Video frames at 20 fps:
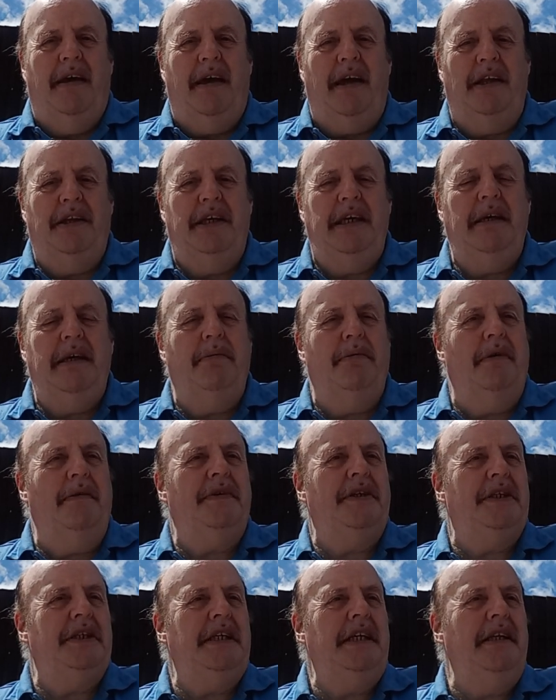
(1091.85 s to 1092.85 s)
And he would have
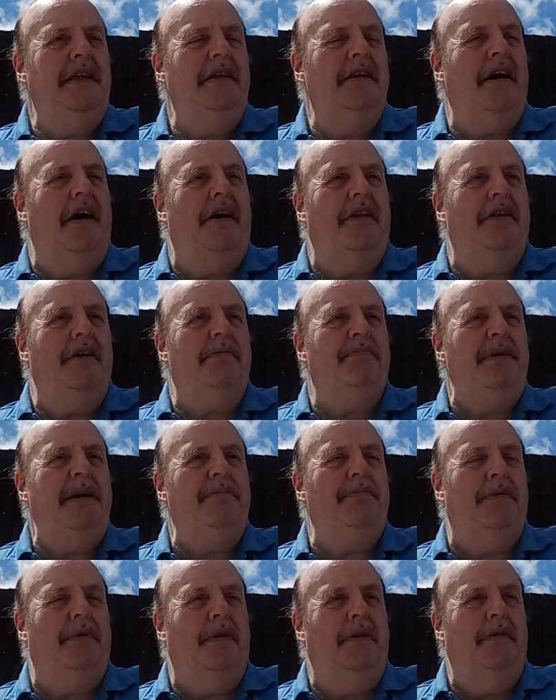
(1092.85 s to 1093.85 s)
seen other
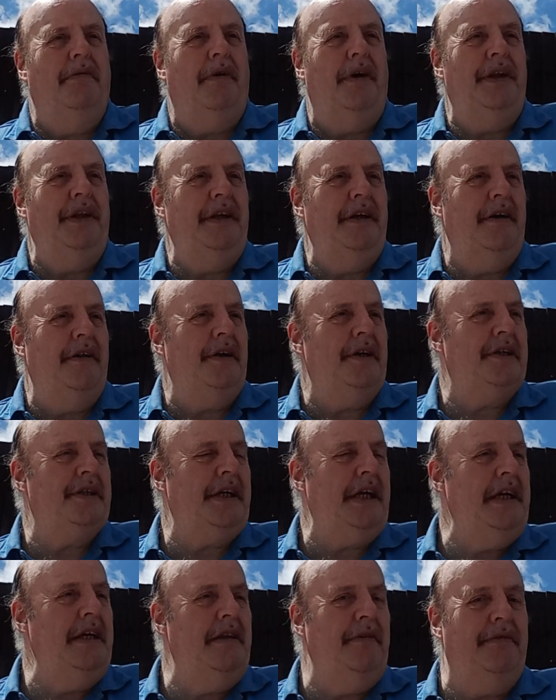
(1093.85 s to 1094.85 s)
people on the other
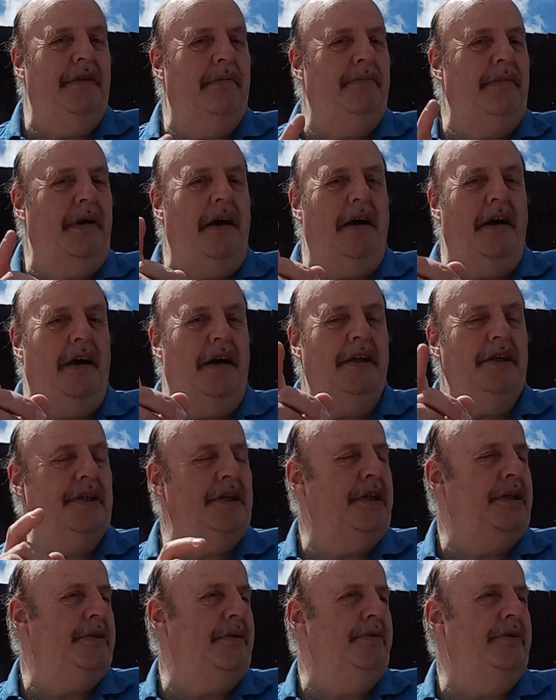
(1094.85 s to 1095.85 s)
side of the bars,
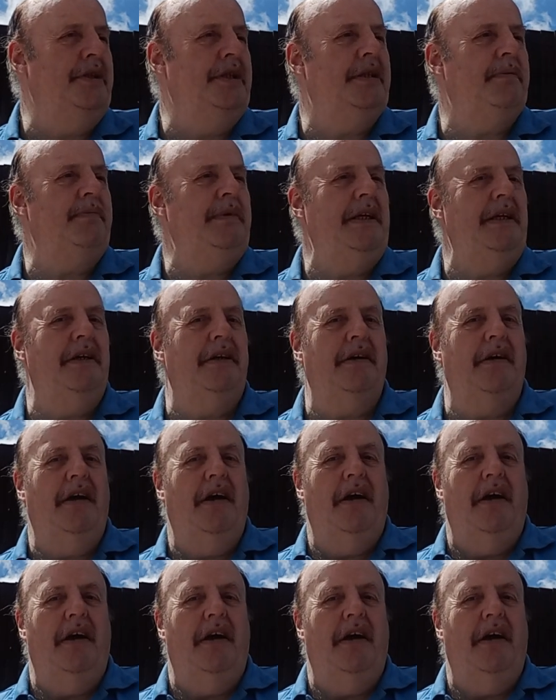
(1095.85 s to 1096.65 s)
so to speak,